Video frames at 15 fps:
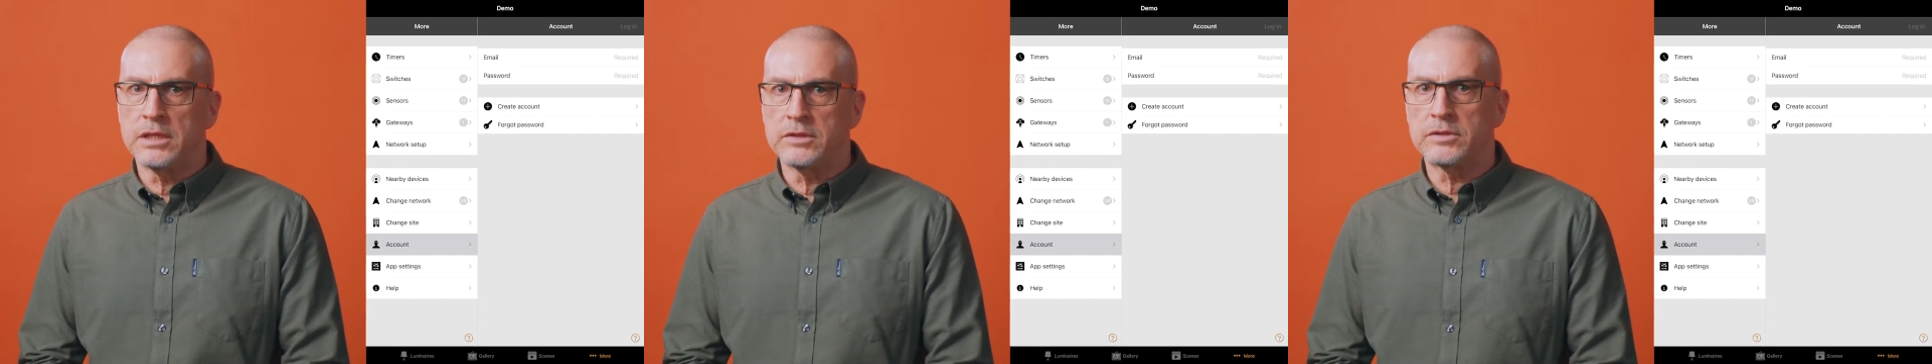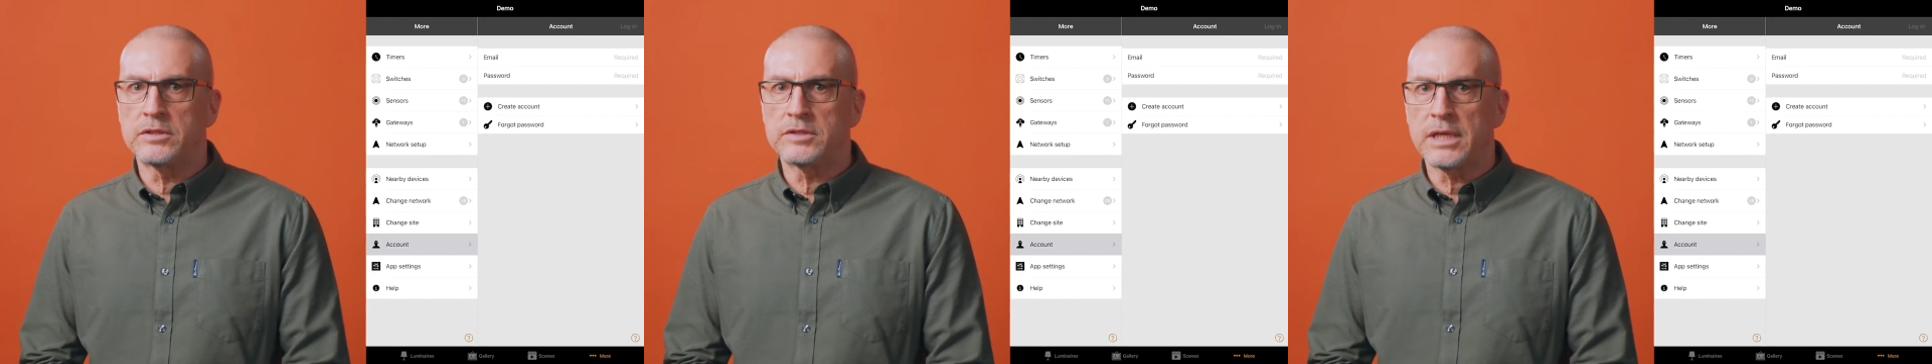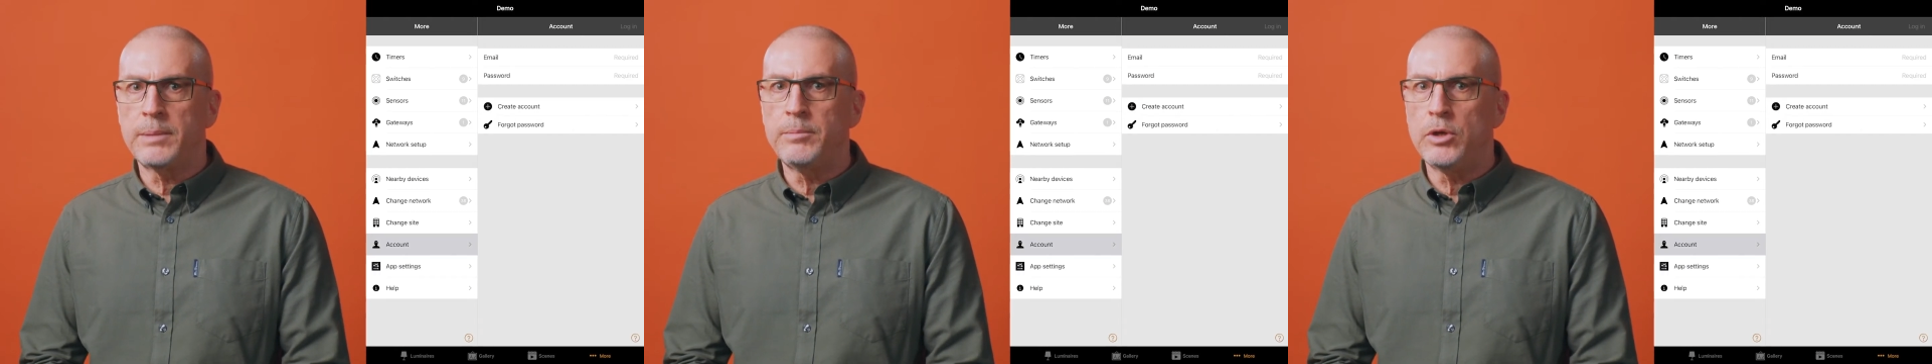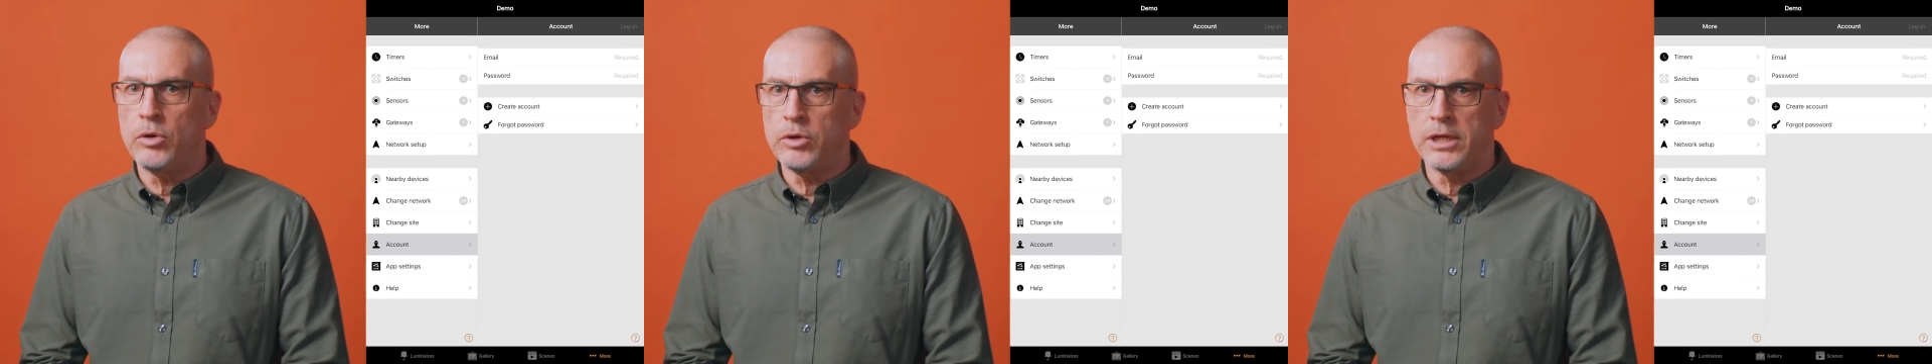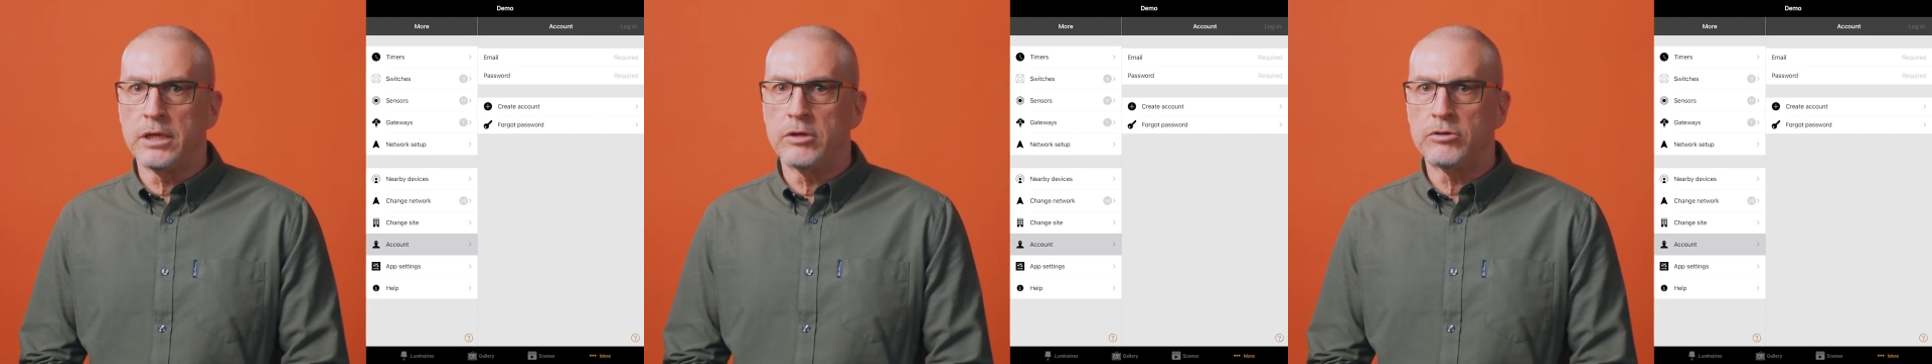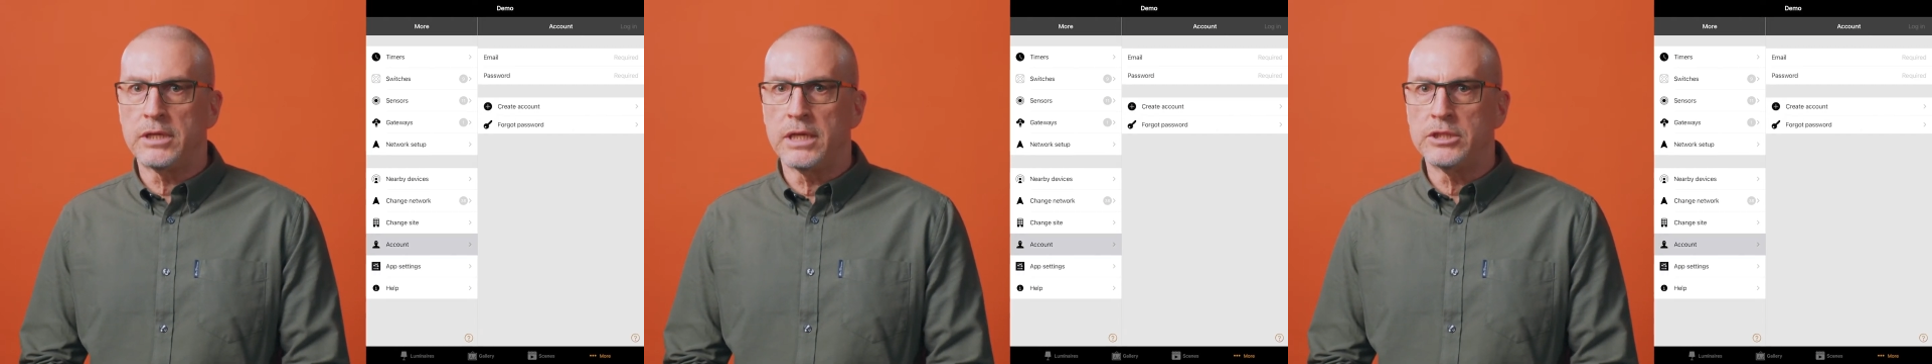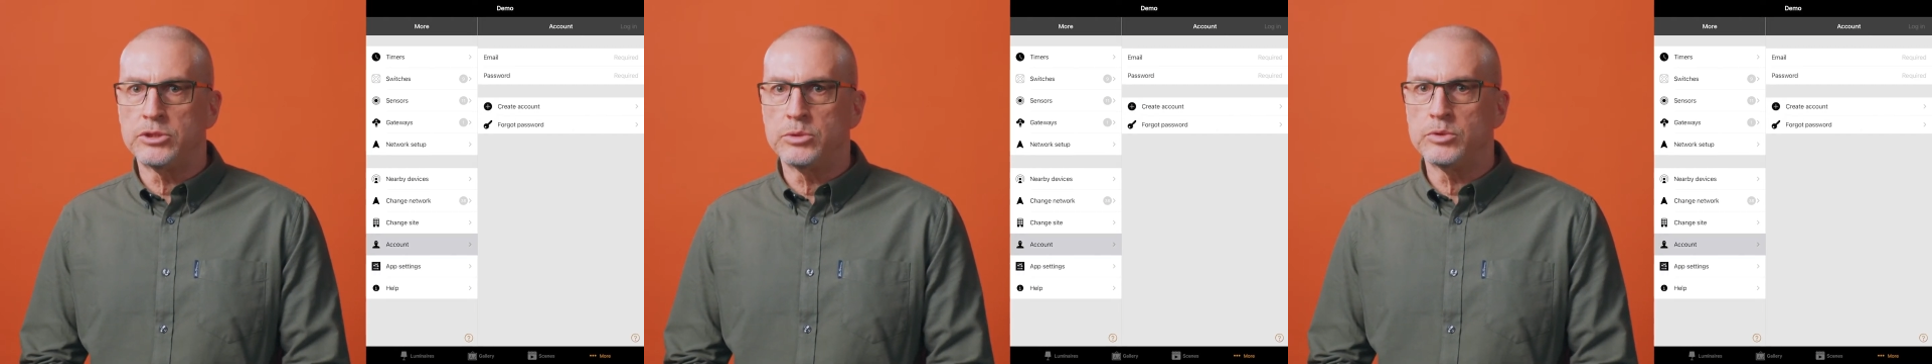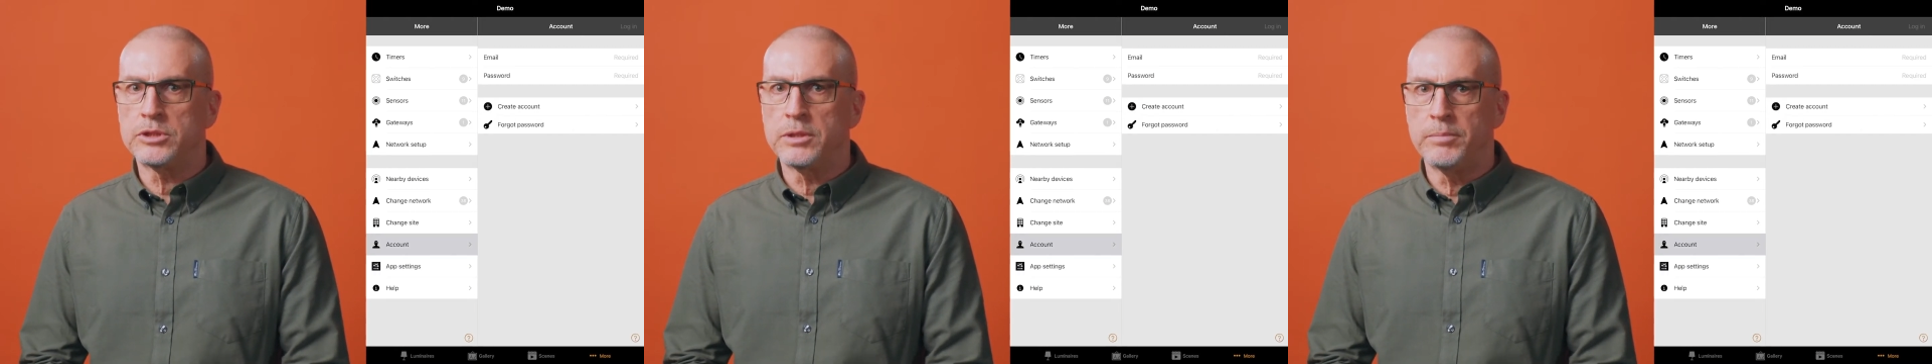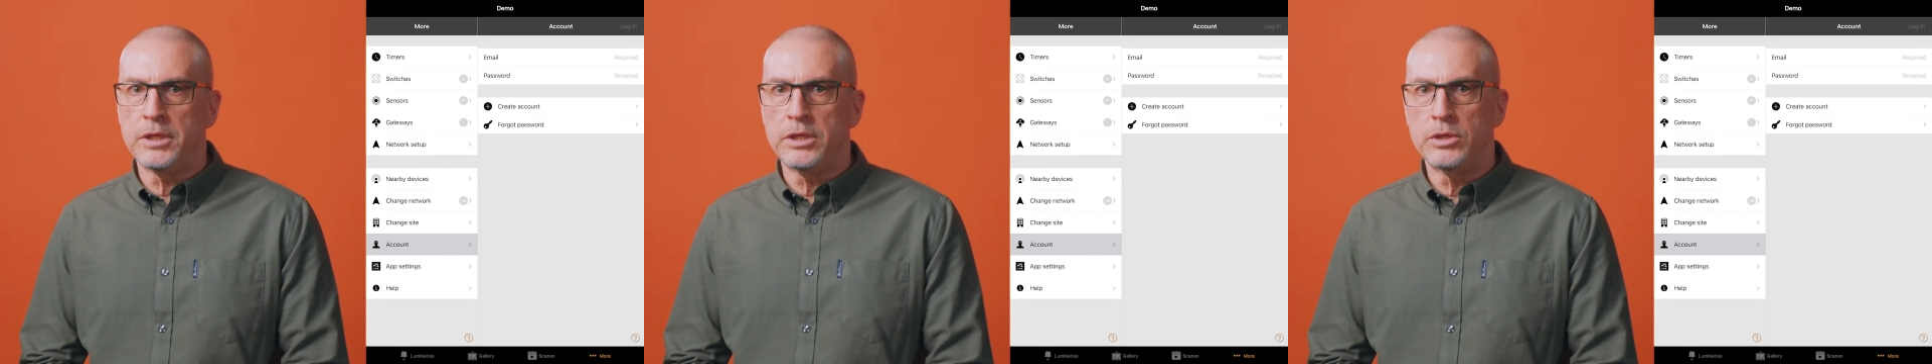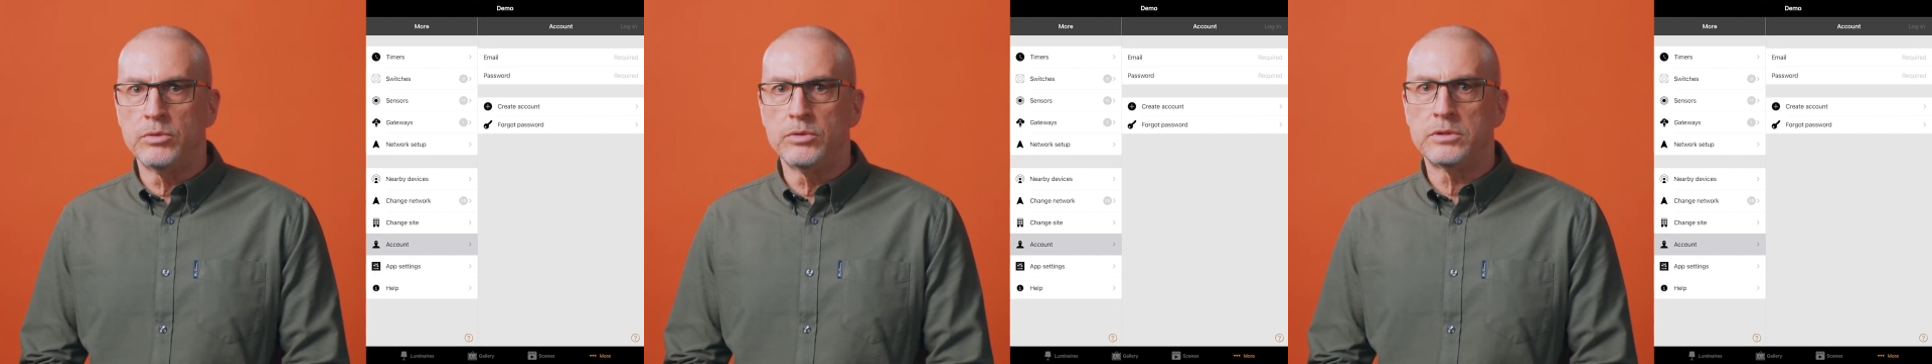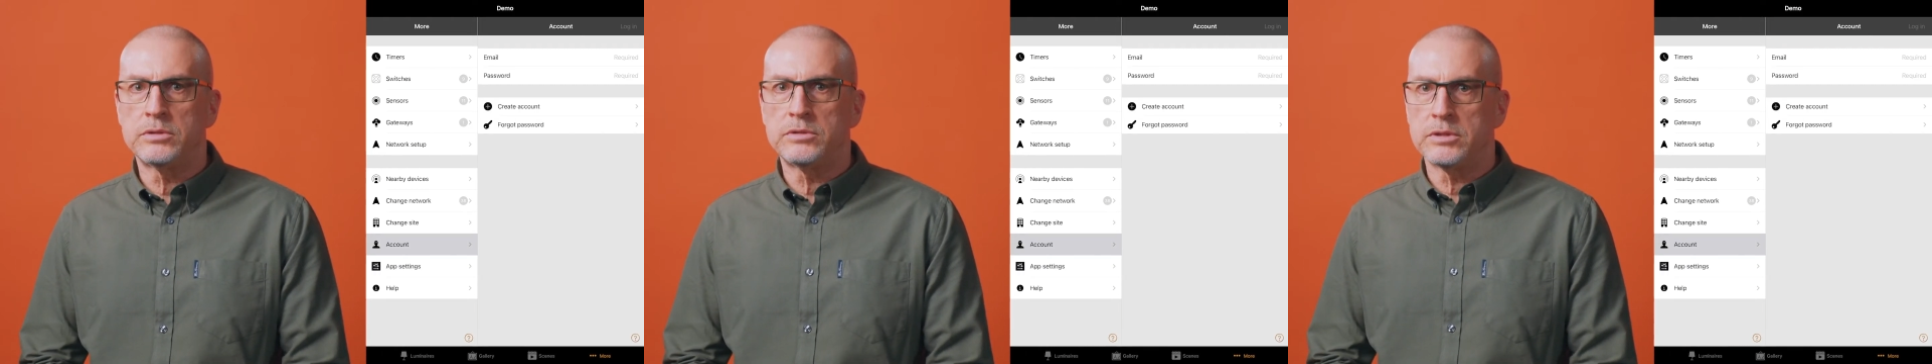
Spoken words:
as the same login credentials can be used